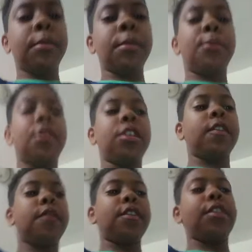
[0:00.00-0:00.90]
part
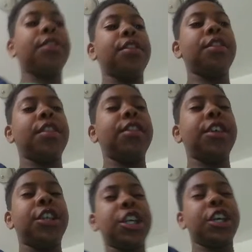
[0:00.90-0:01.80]
of
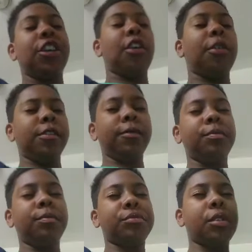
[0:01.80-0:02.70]
the chicken army
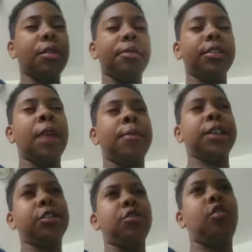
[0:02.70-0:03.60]
at my
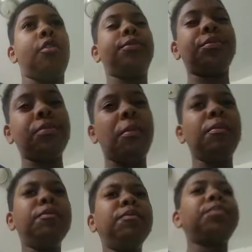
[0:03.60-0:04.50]
school.
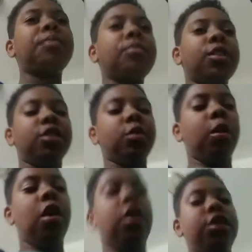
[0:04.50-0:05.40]
It's where
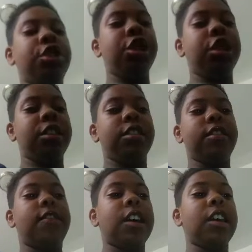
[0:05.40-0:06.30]
all the chickens
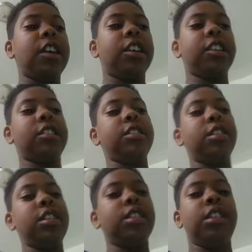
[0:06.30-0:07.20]
fight
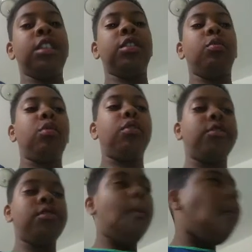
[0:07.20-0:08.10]
against the wolves.